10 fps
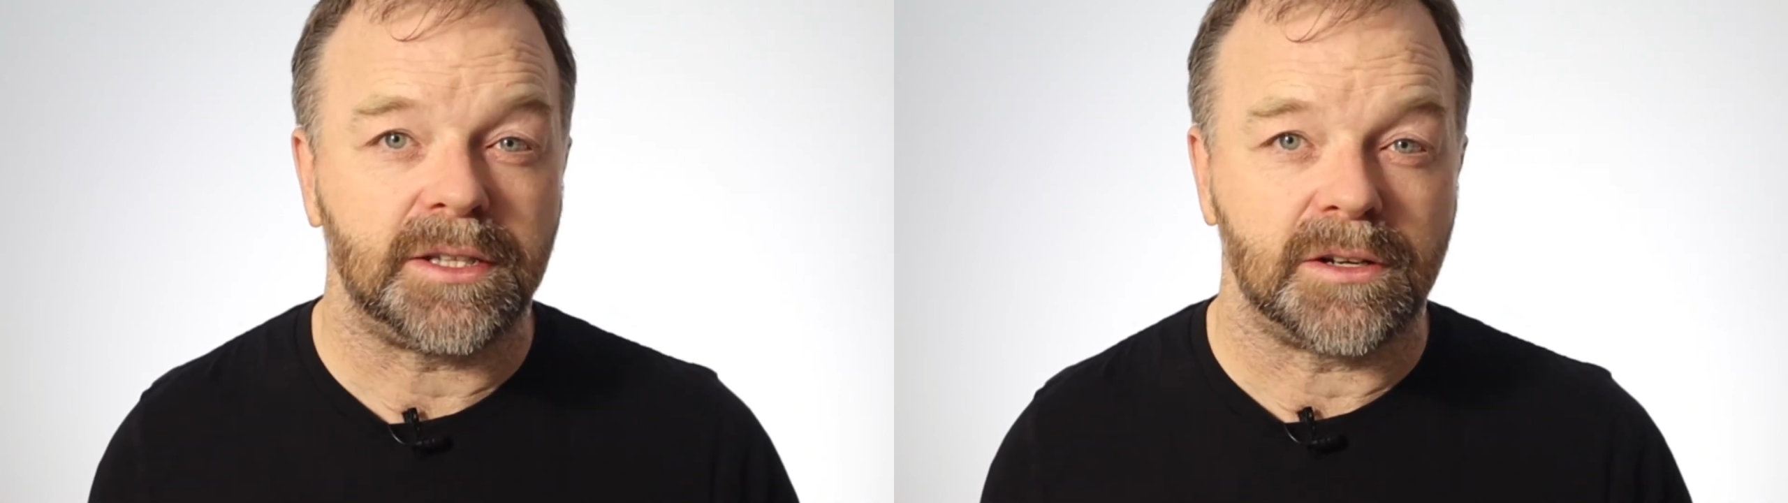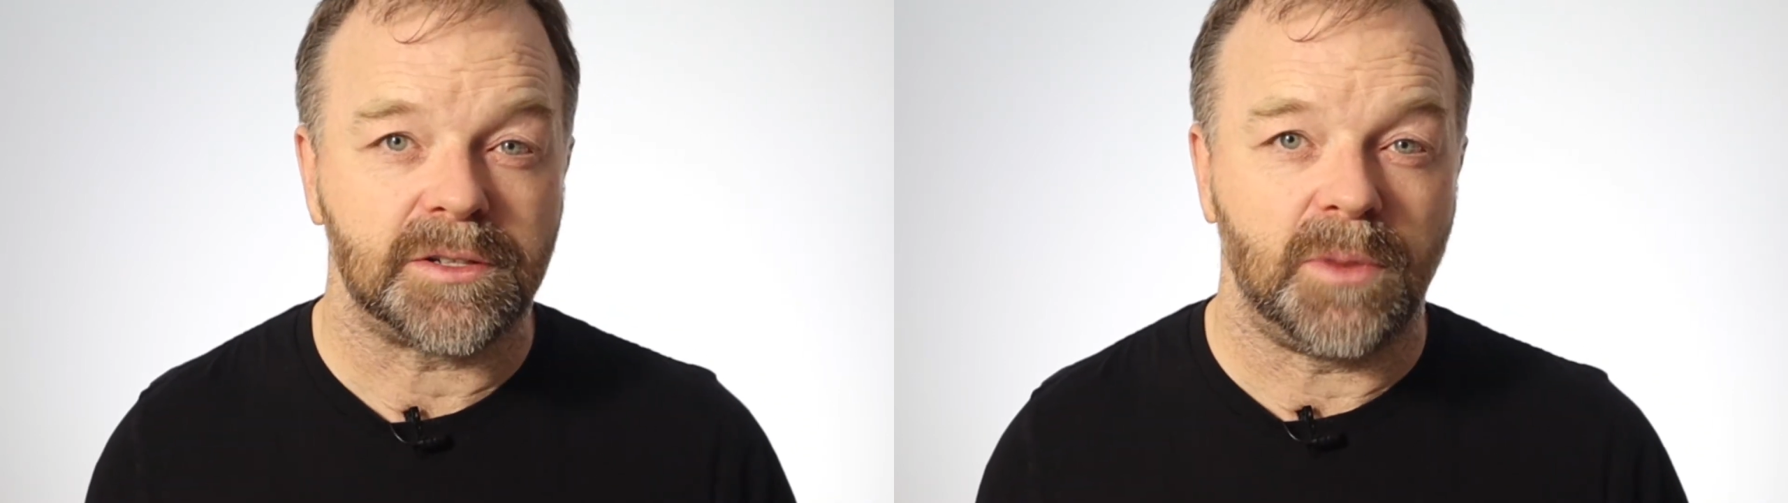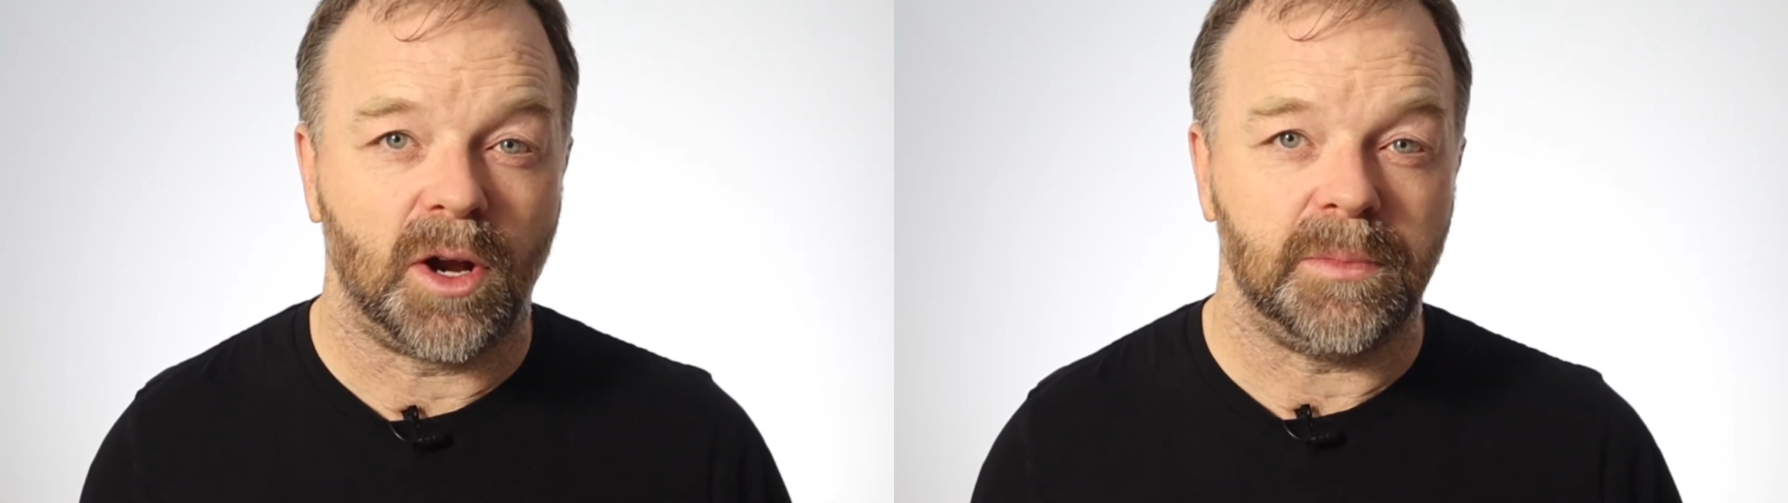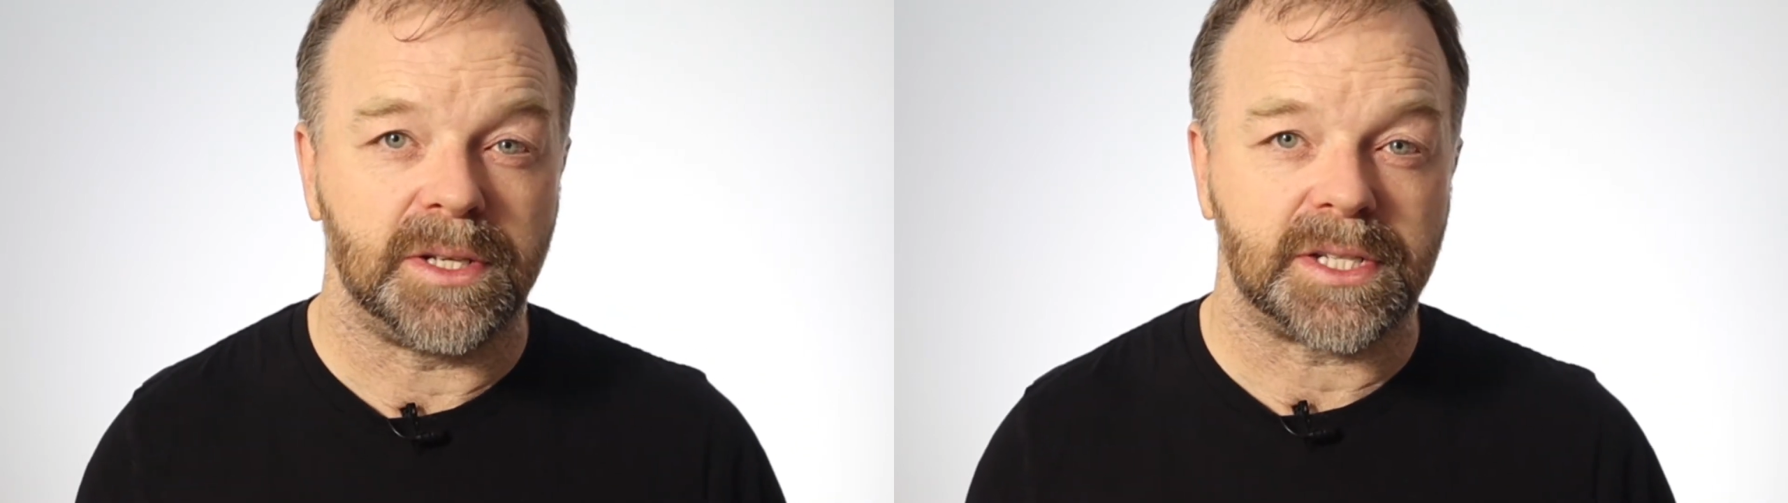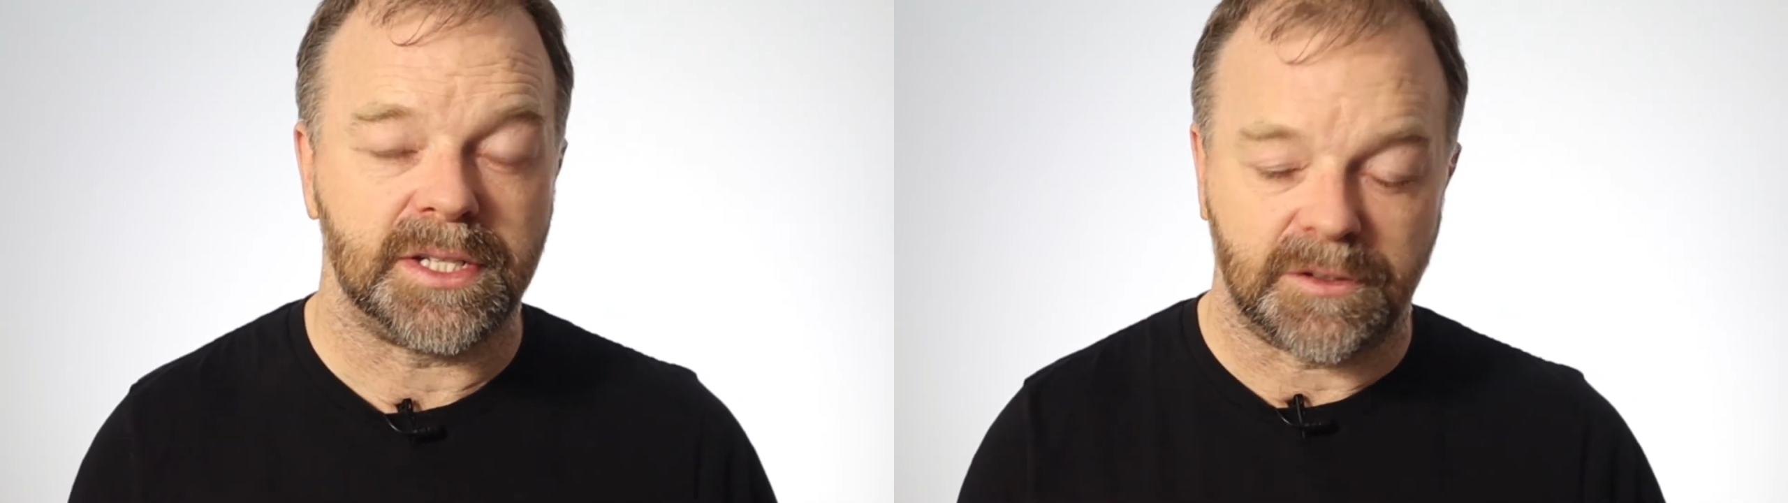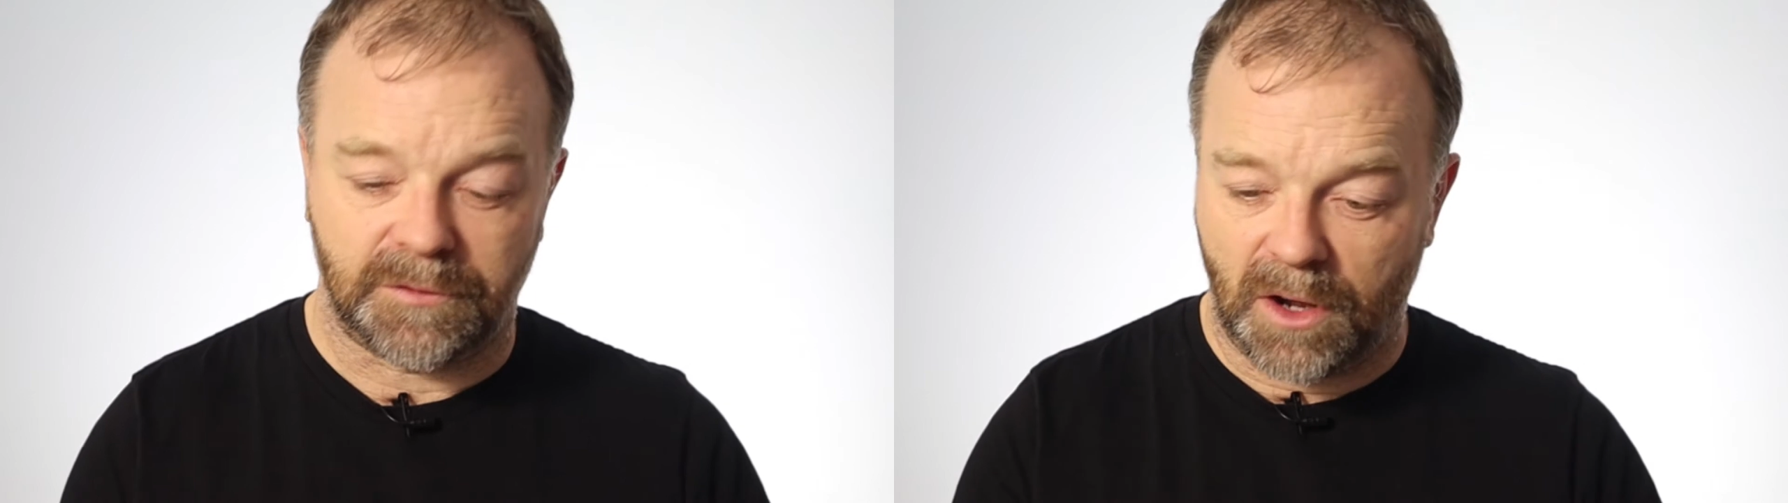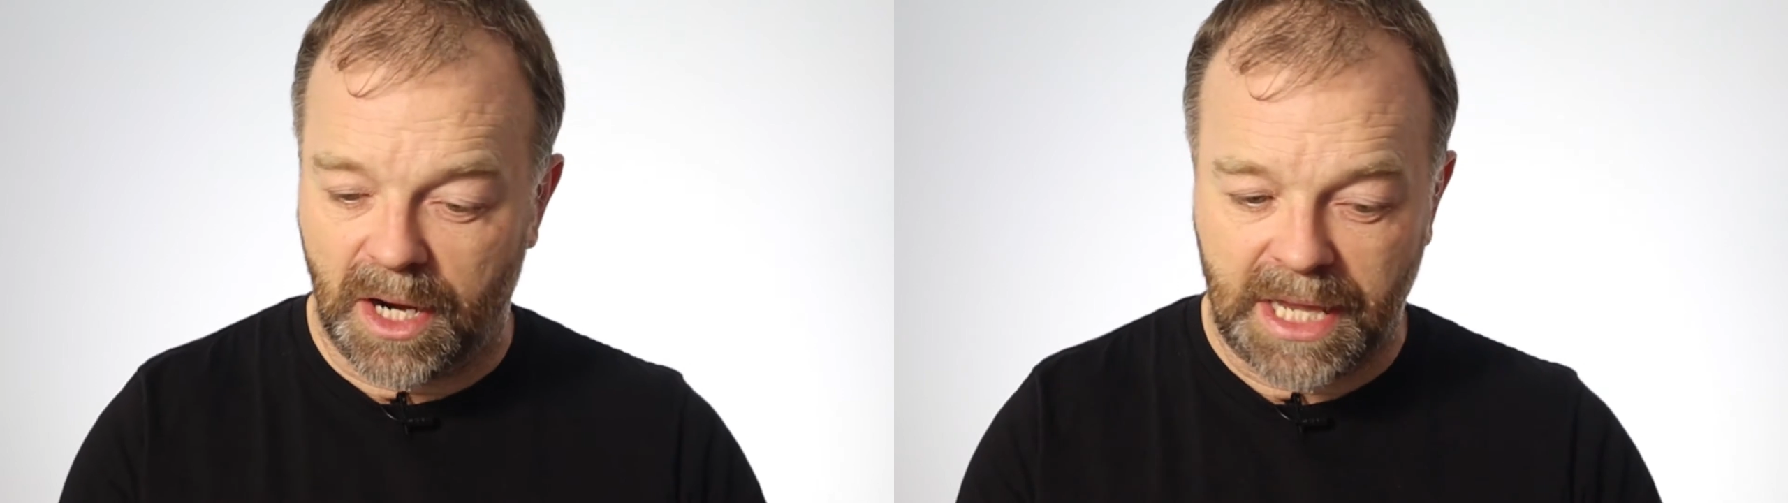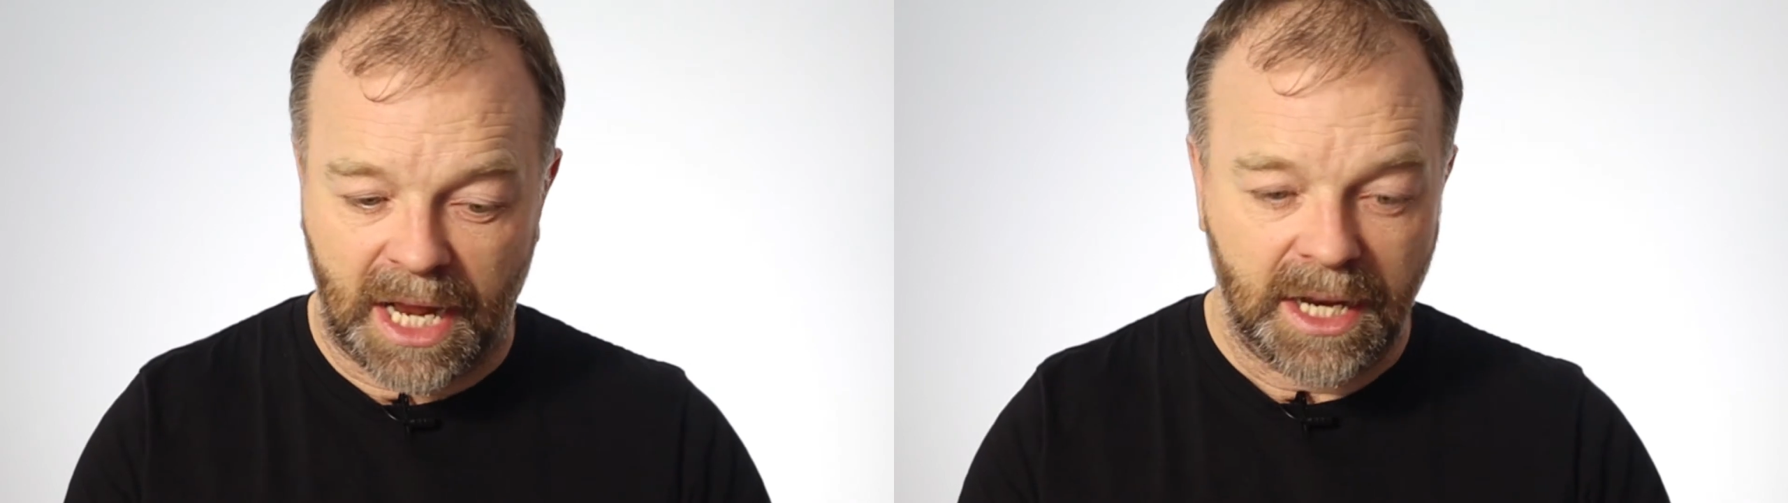those moments and to
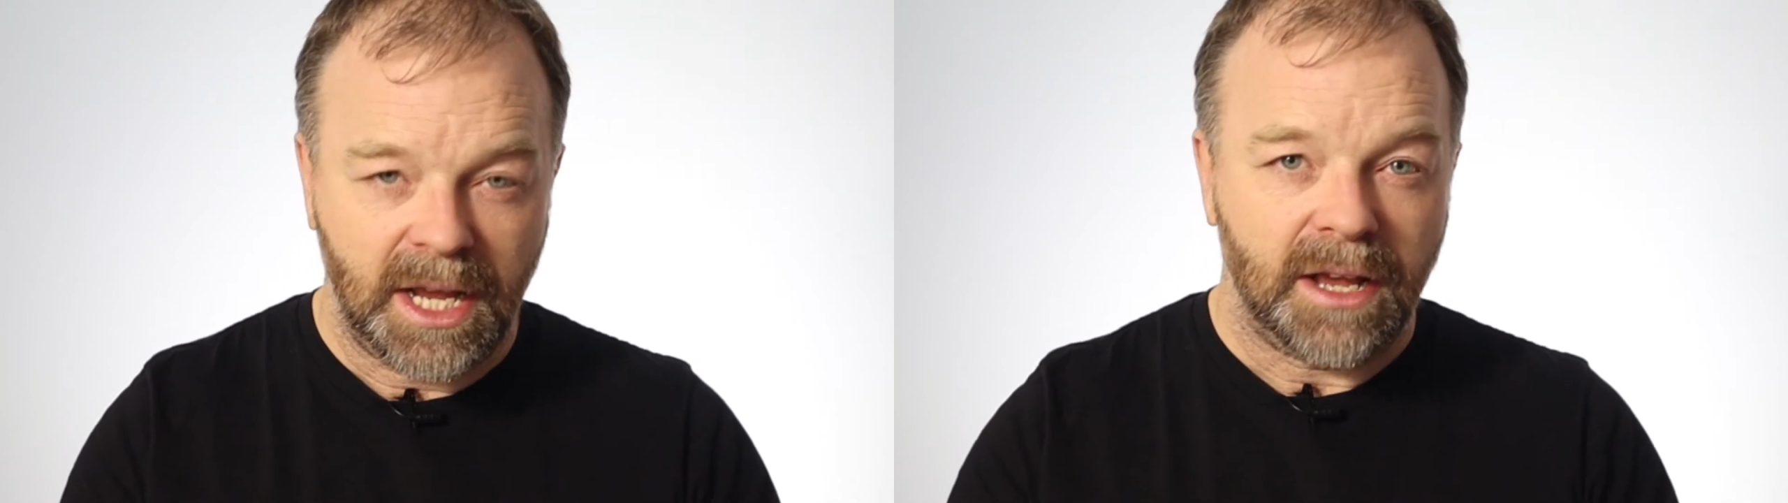find that